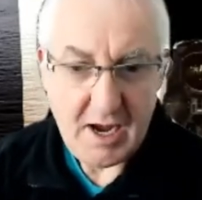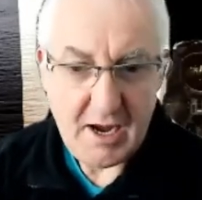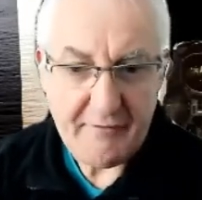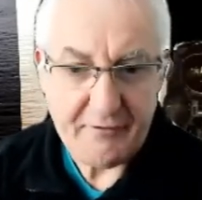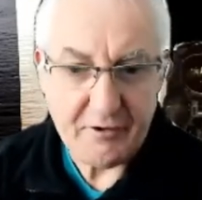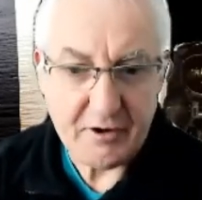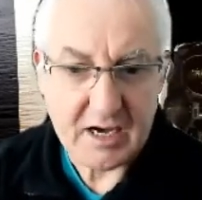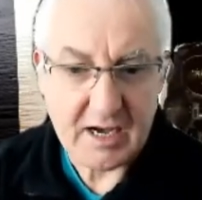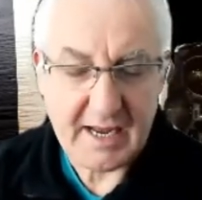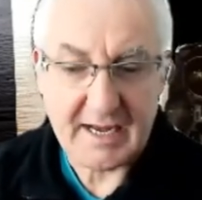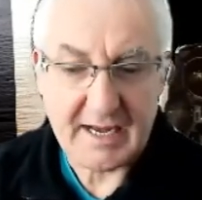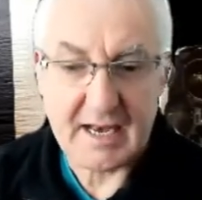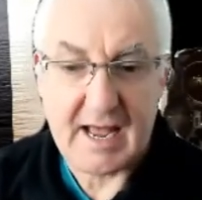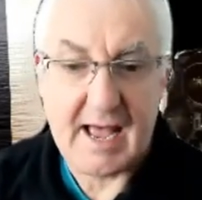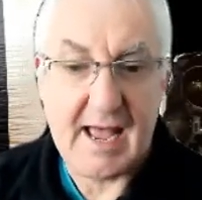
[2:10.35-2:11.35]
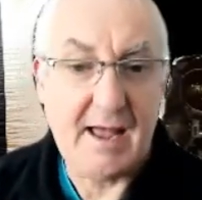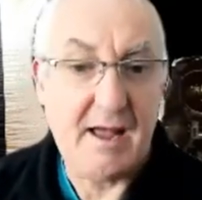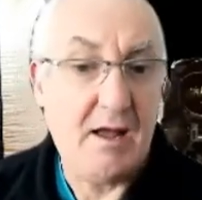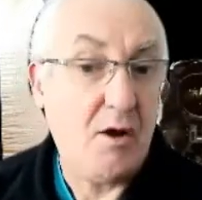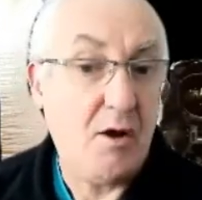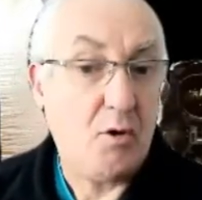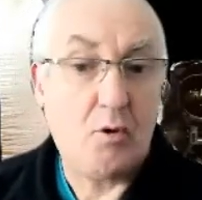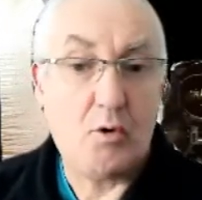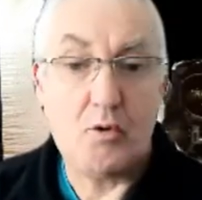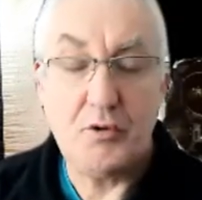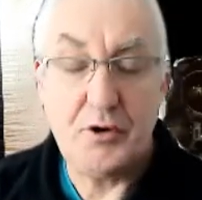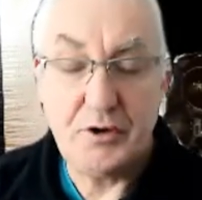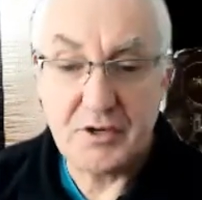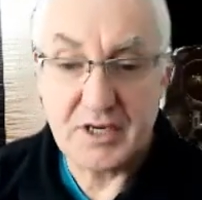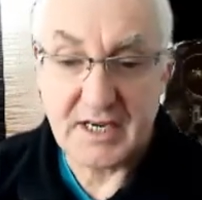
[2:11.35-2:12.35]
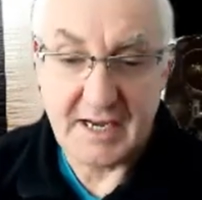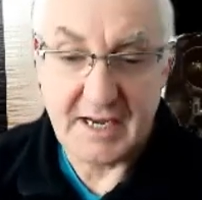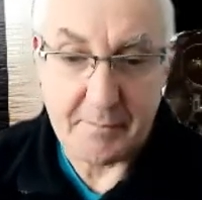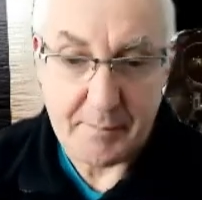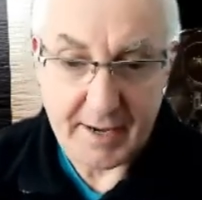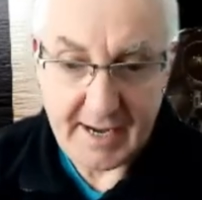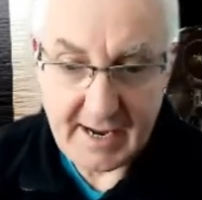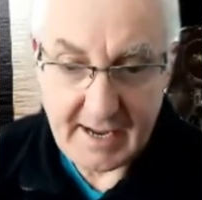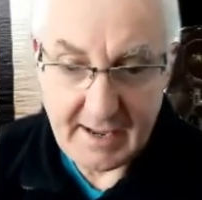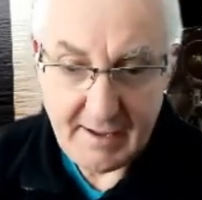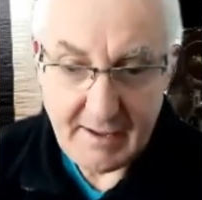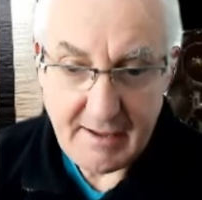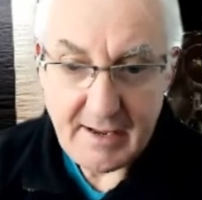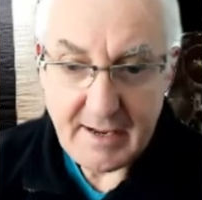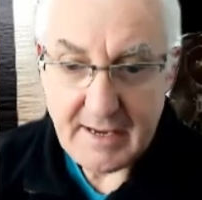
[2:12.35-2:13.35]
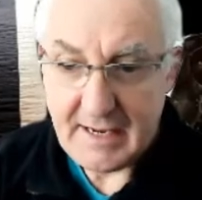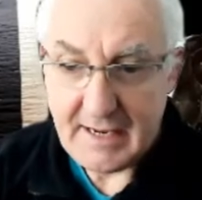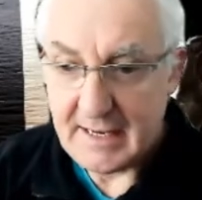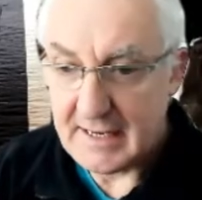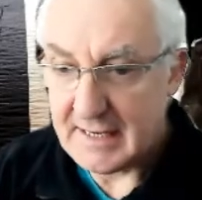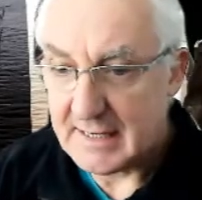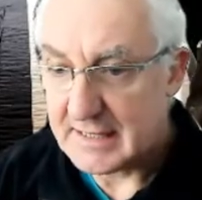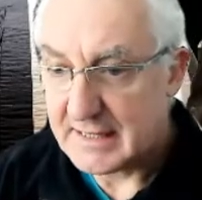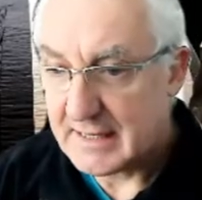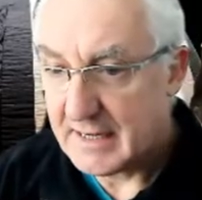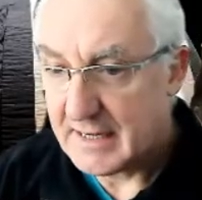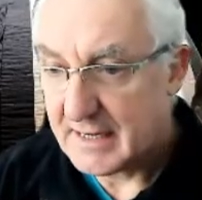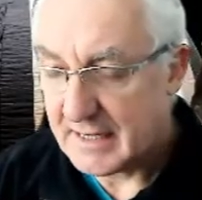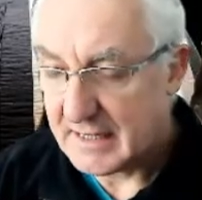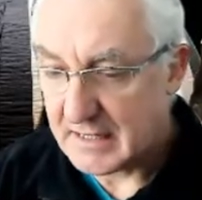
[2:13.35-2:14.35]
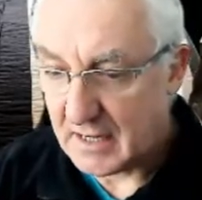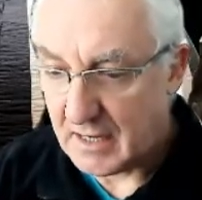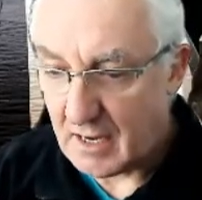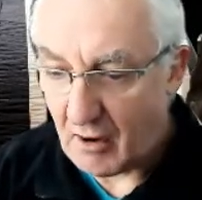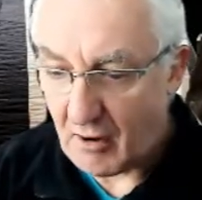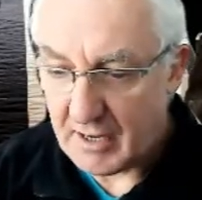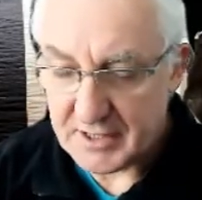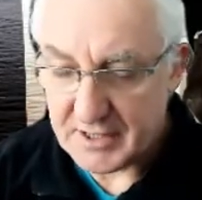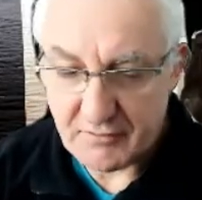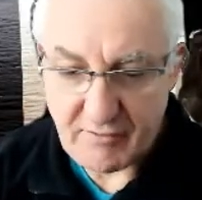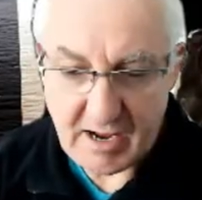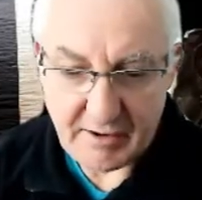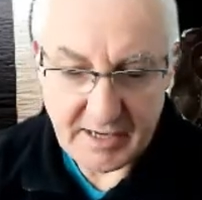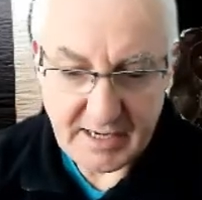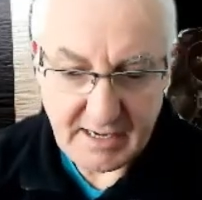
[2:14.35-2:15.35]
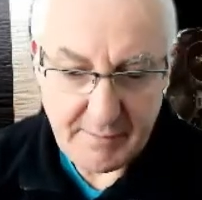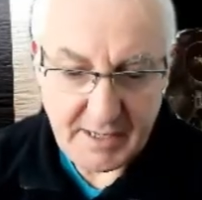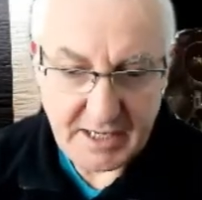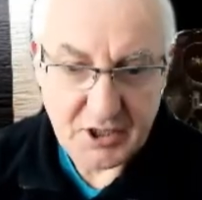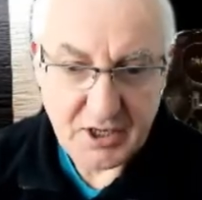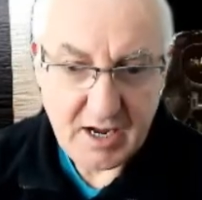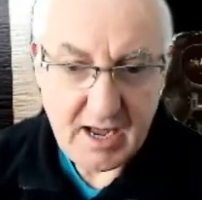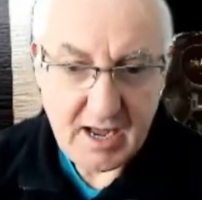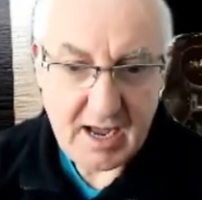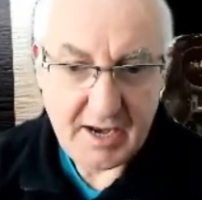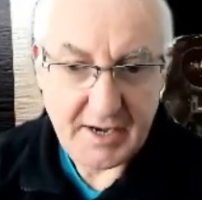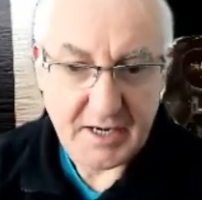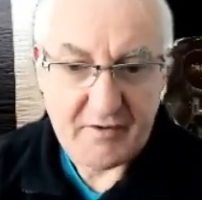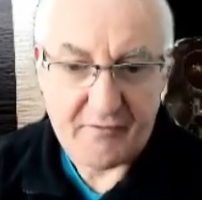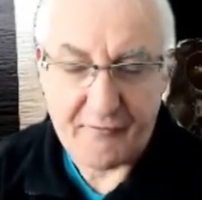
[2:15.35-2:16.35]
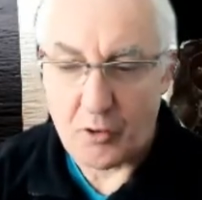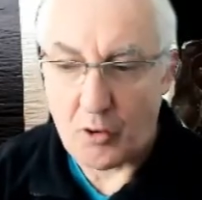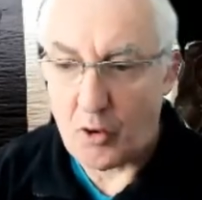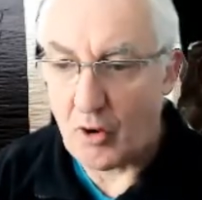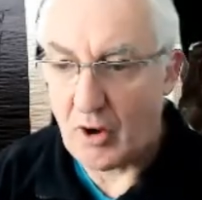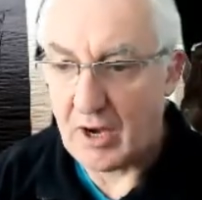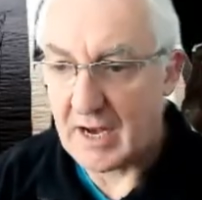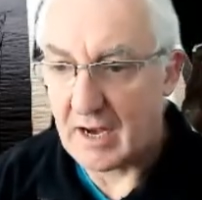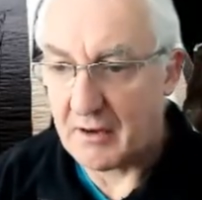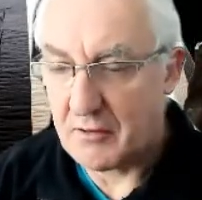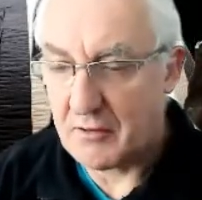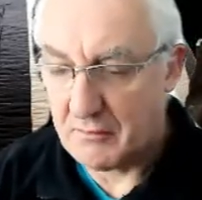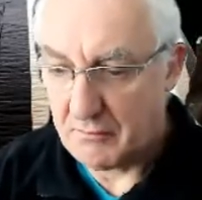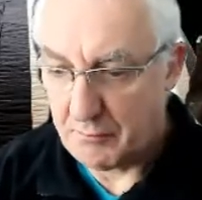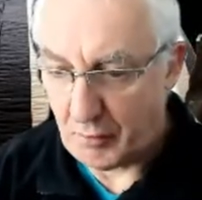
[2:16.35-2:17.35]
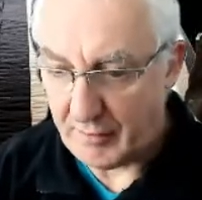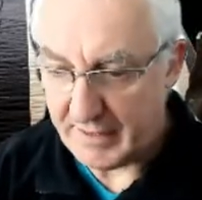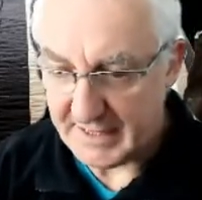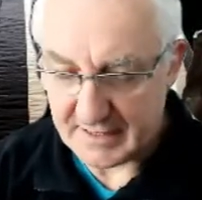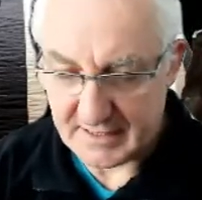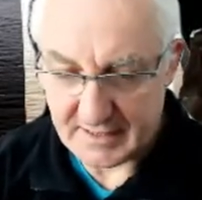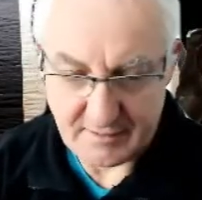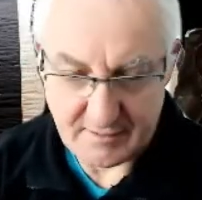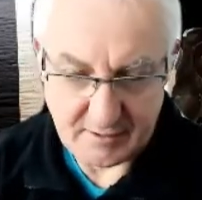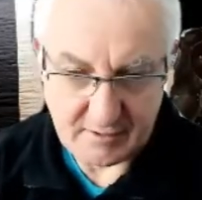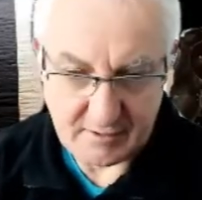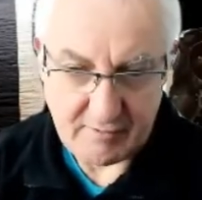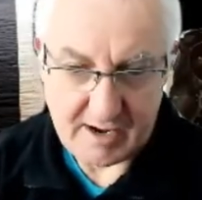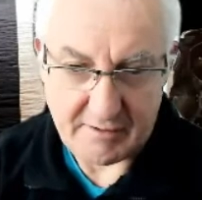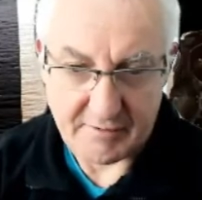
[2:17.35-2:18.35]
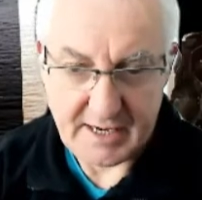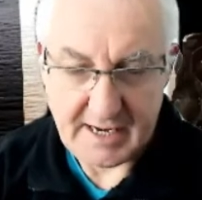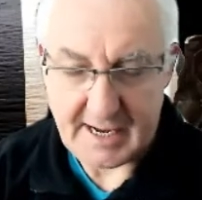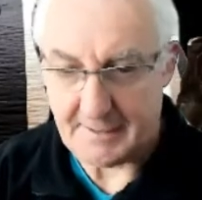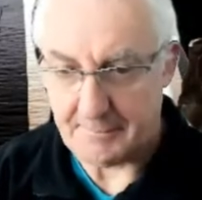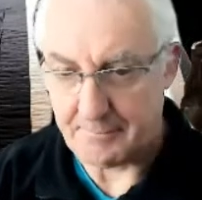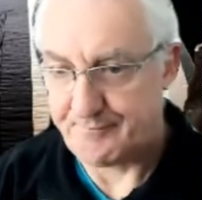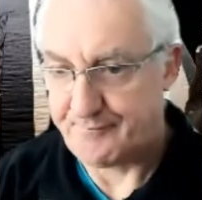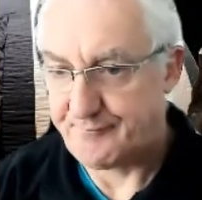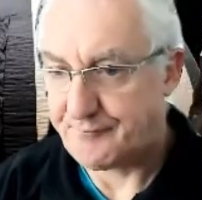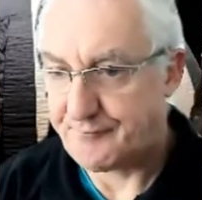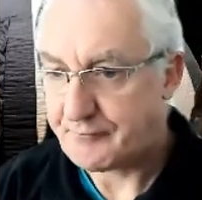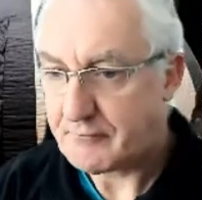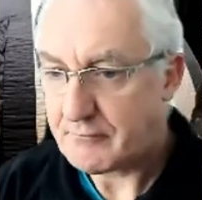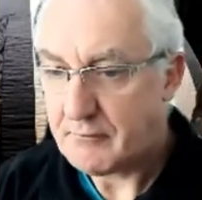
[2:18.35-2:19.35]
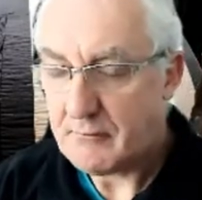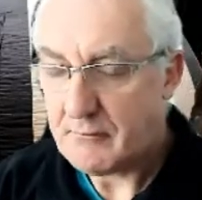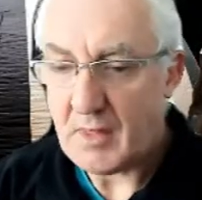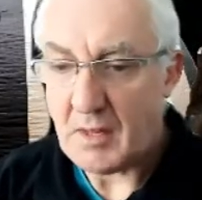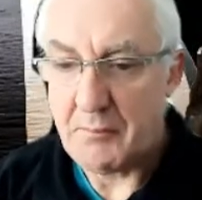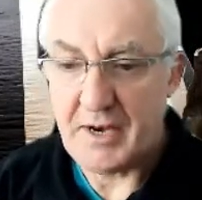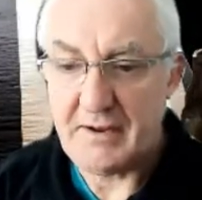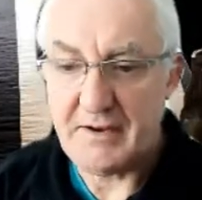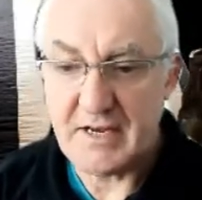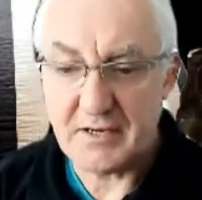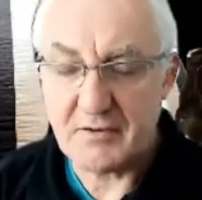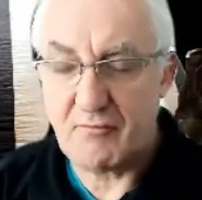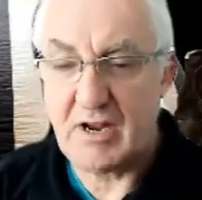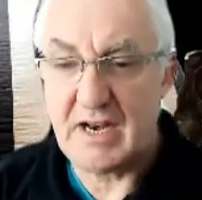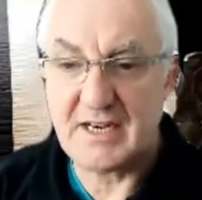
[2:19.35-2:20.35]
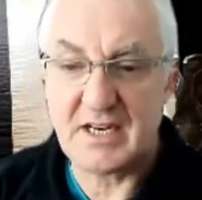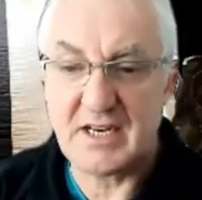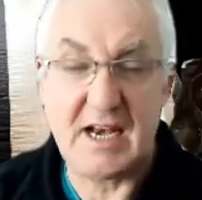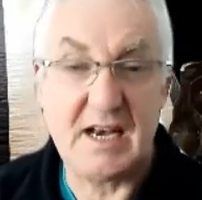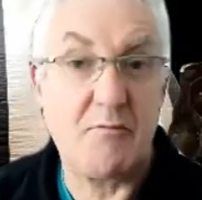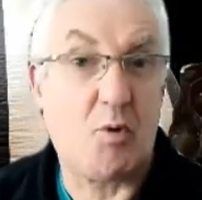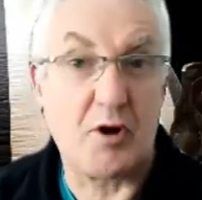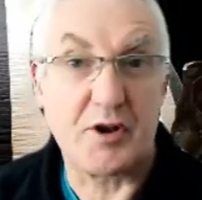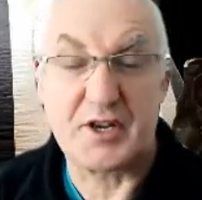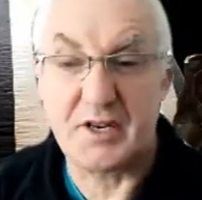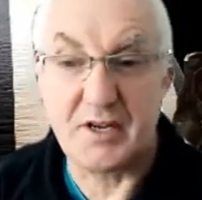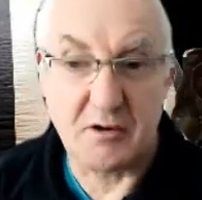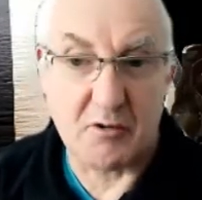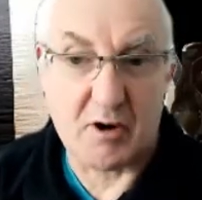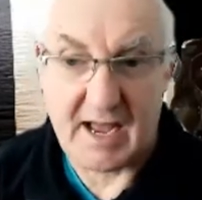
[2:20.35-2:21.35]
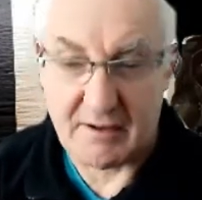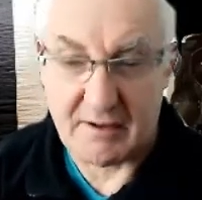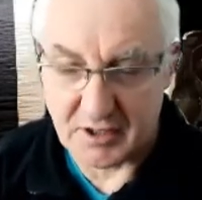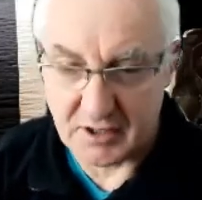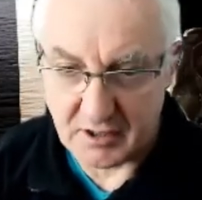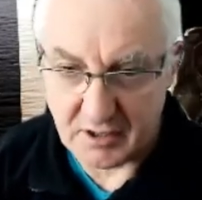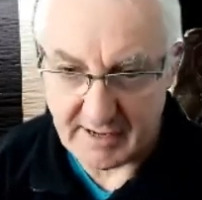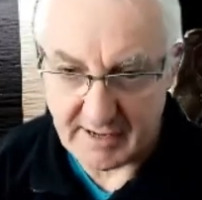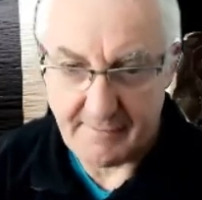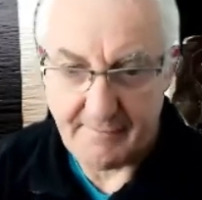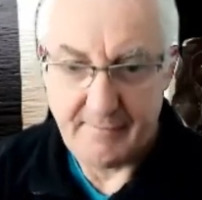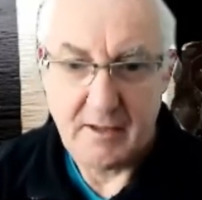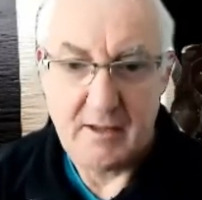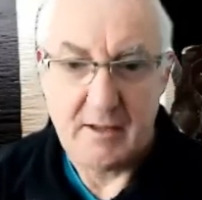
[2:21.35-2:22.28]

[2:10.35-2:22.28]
If you click that, all you see appear is these lines around the image and these four little points around here, but it doesn't really tell you what to do or how to do it.